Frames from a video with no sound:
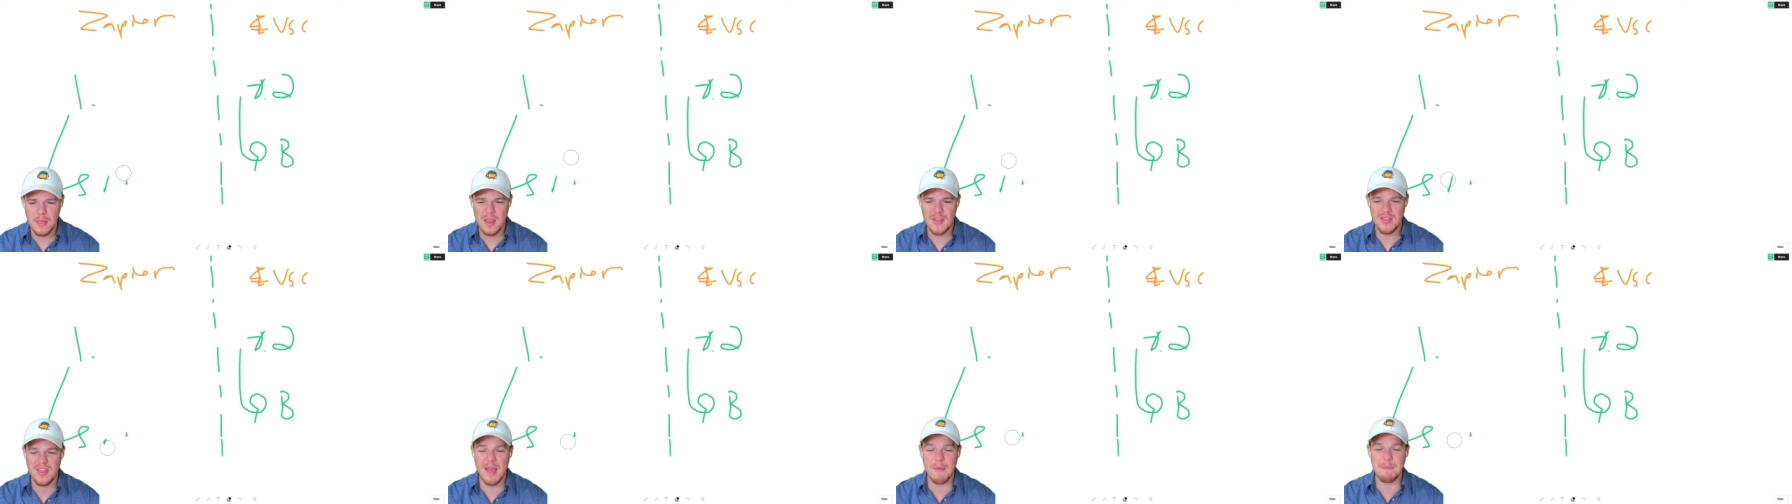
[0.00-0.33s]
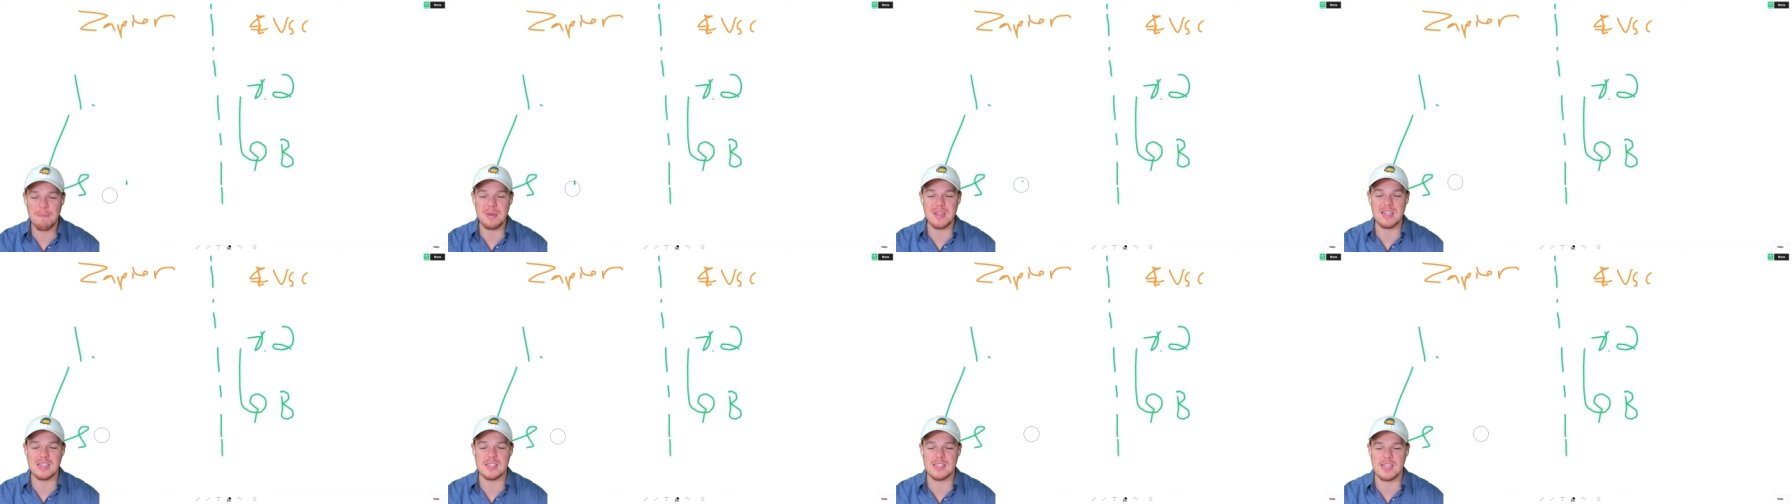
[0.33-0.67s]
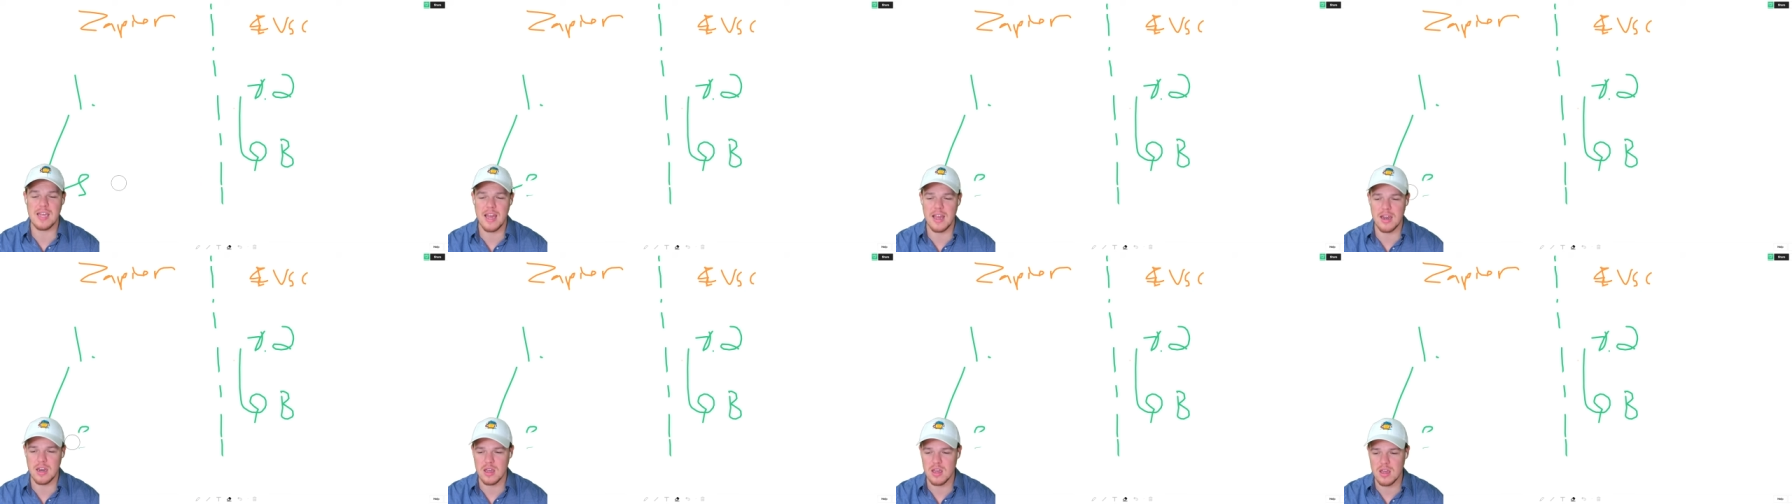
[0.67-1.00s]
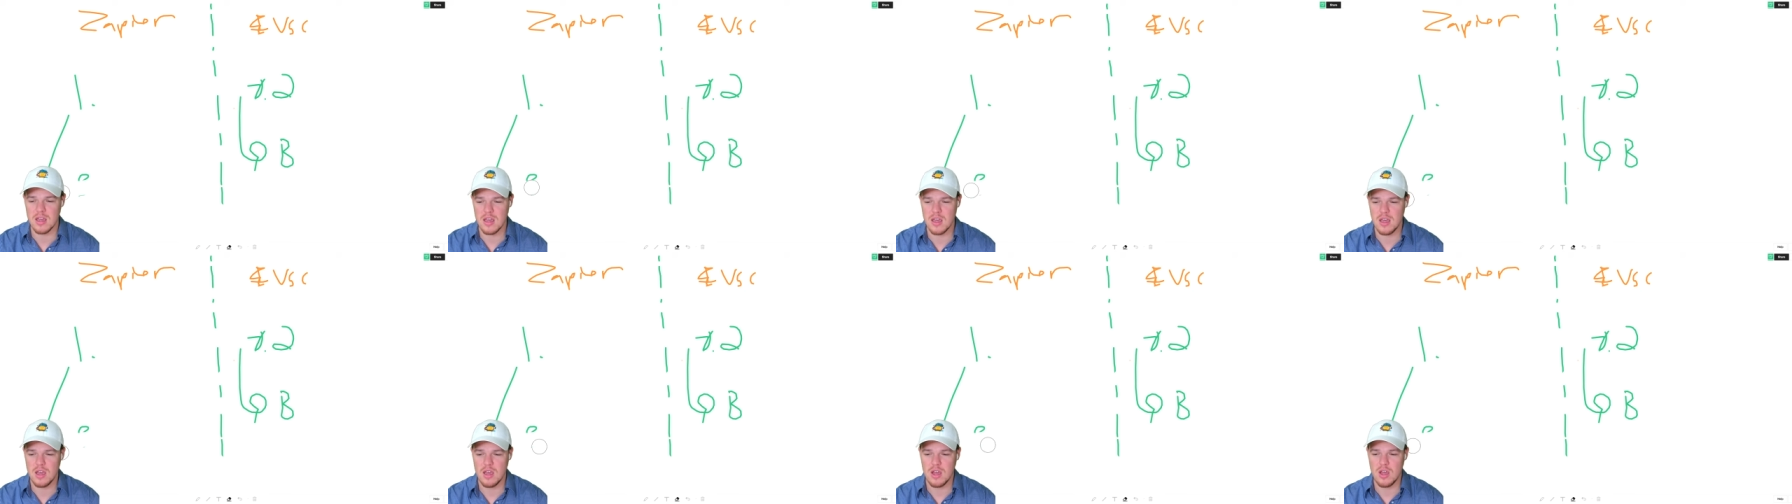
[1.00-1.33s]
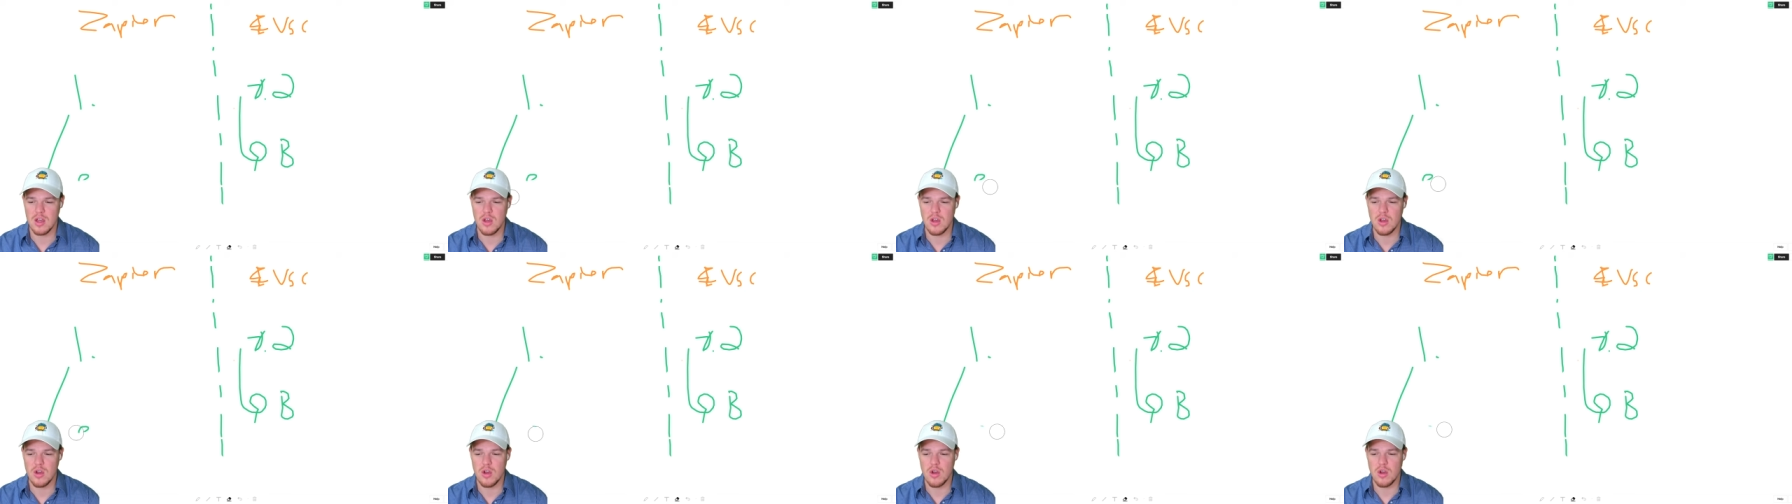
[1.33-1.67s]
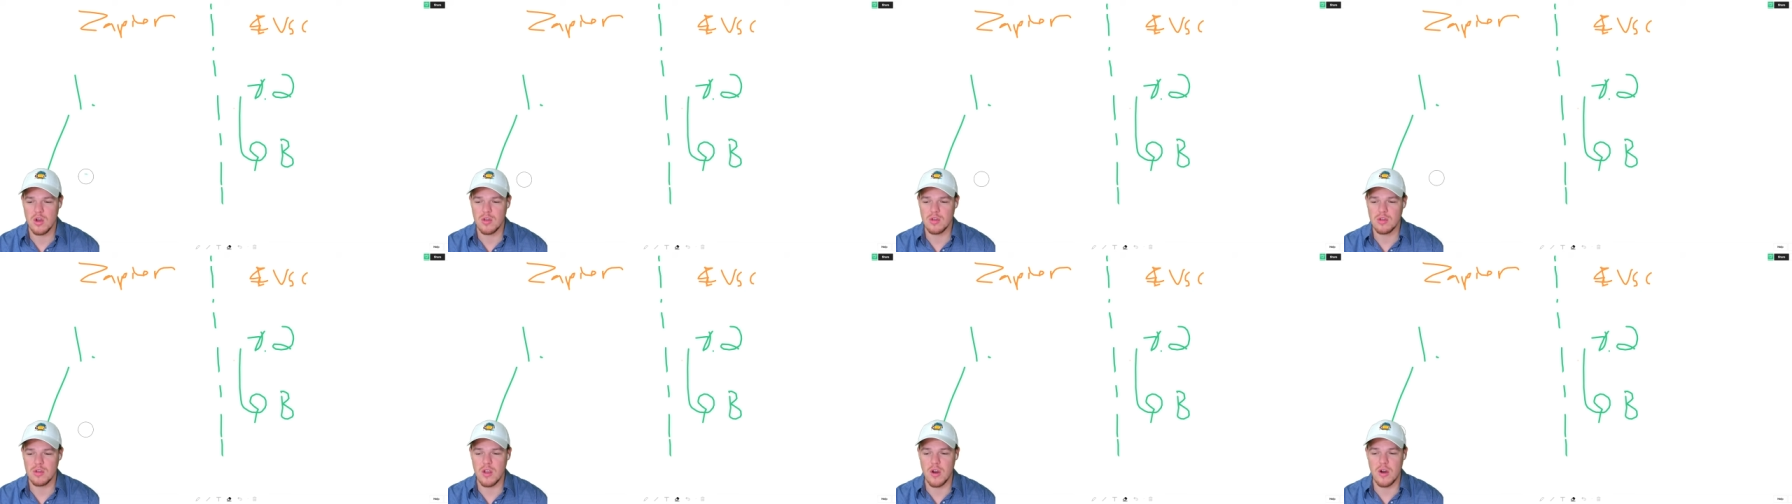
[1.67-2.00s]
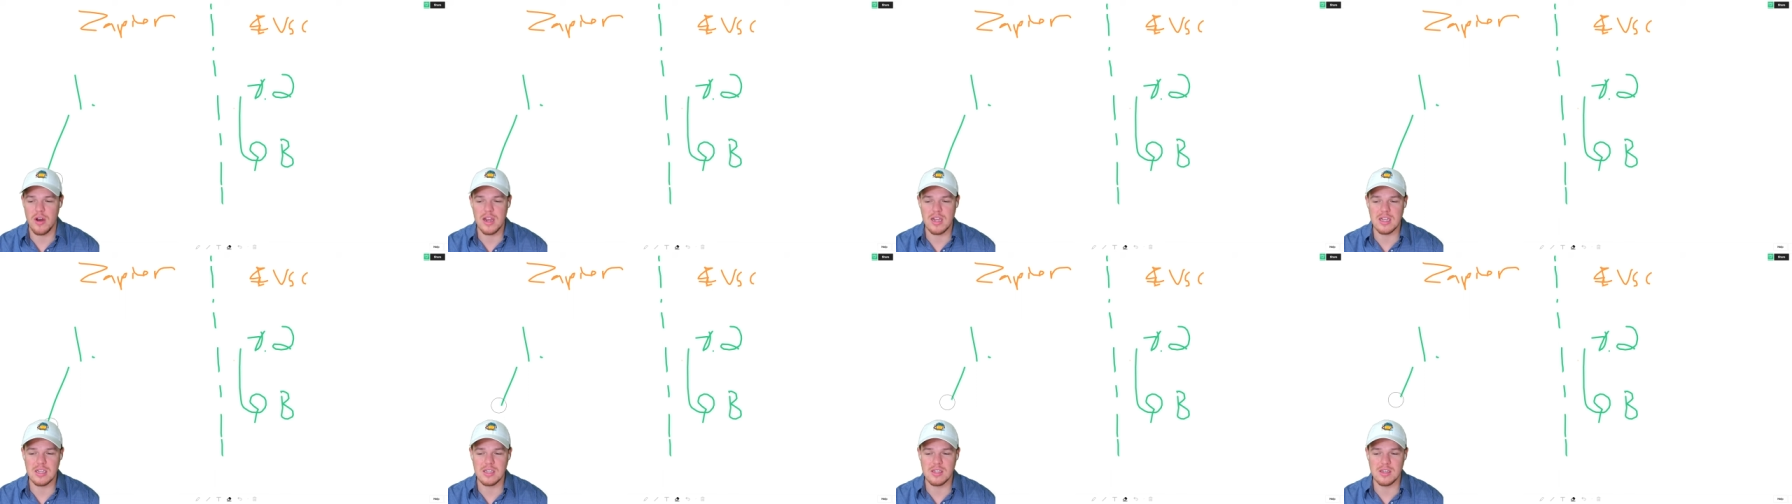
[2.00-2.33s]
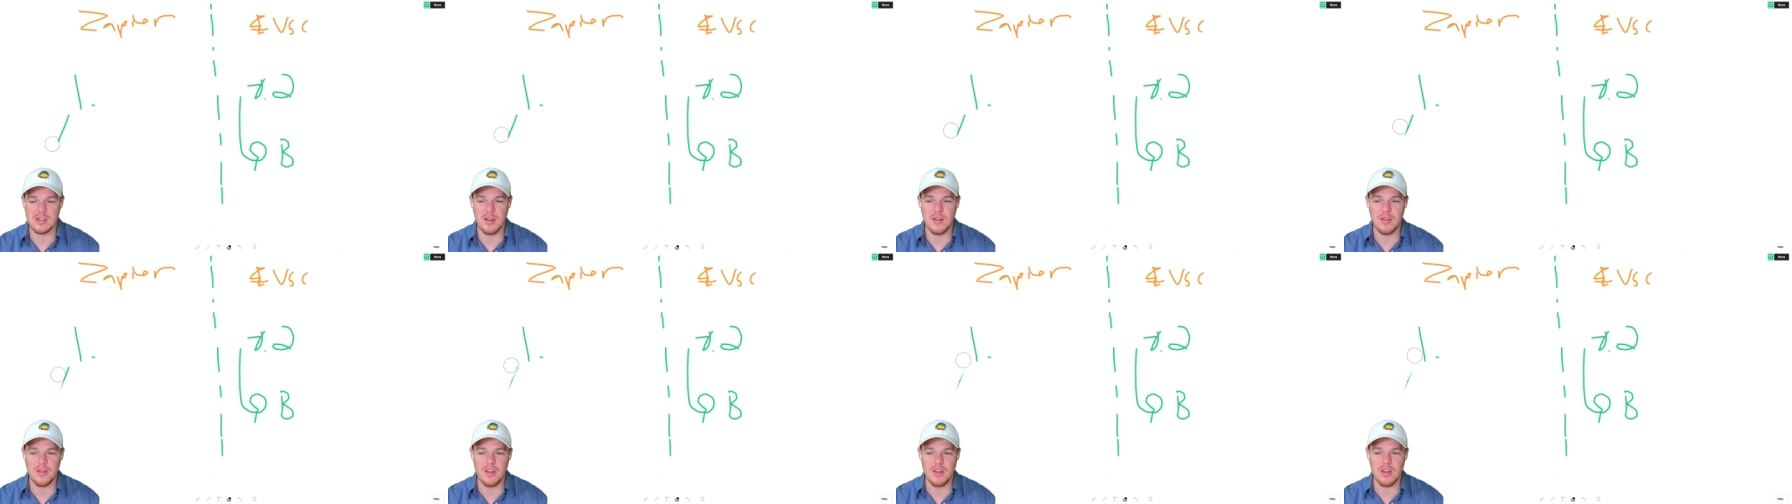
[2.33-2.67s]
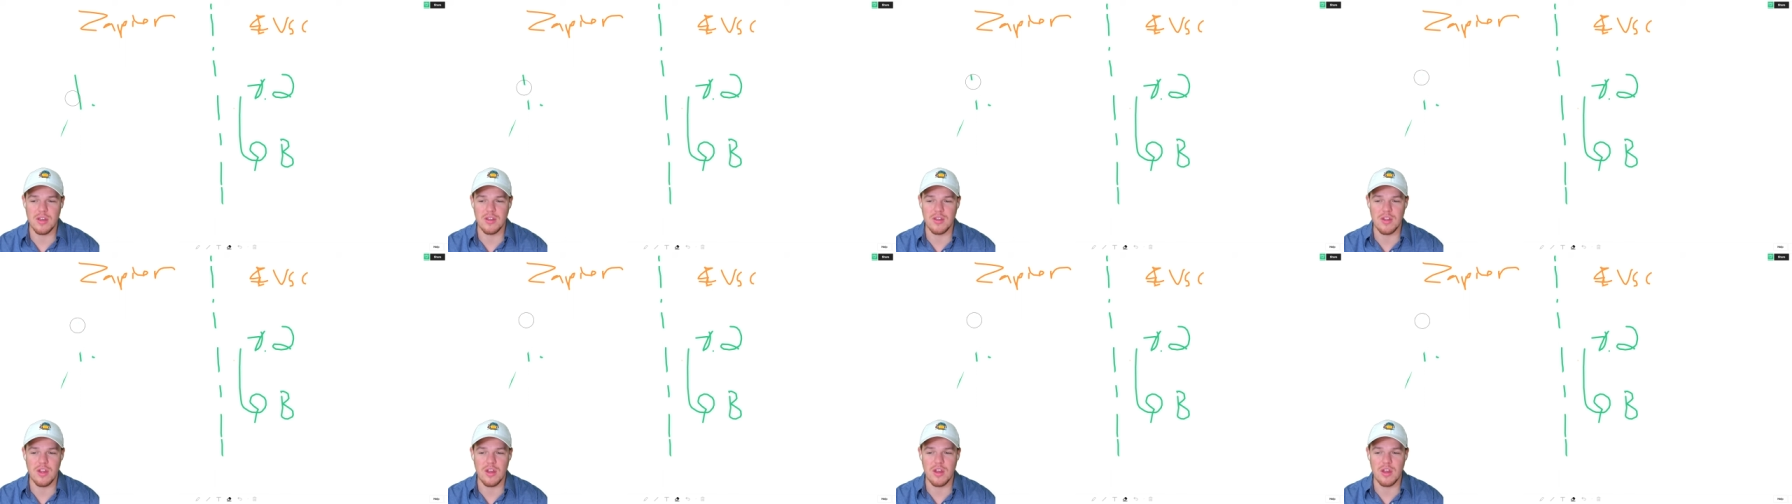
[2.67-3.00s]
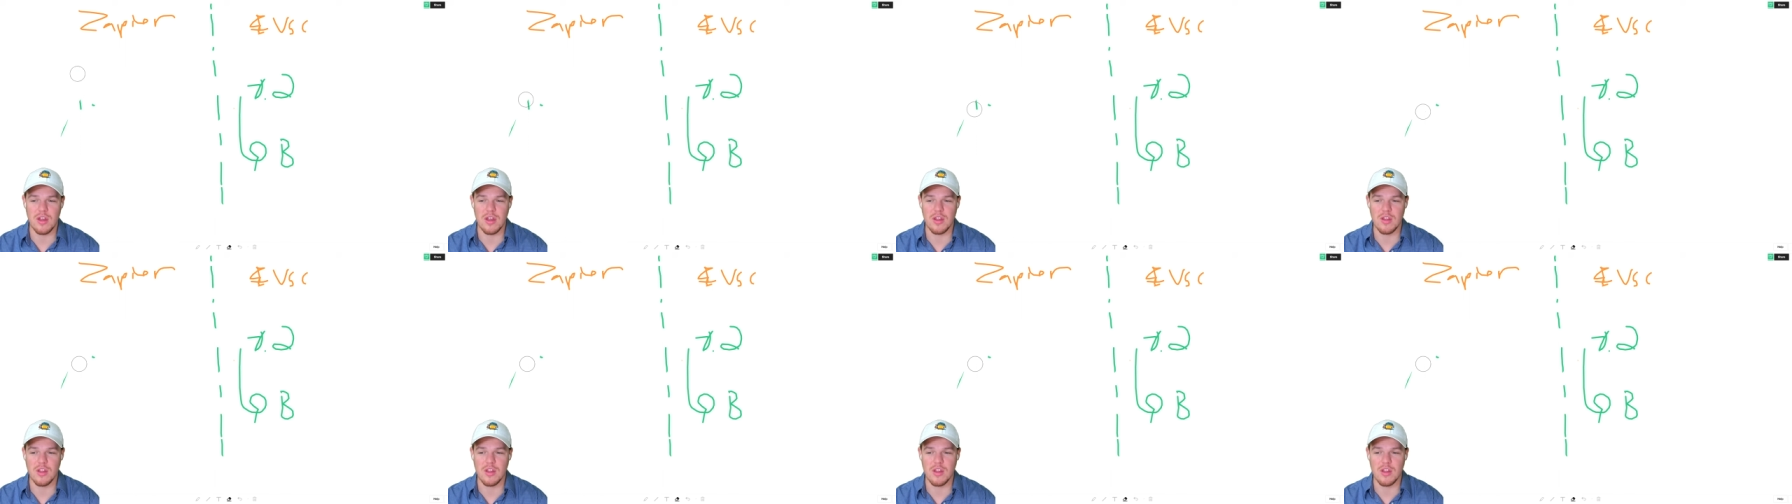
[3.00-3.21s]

That being said, there is the the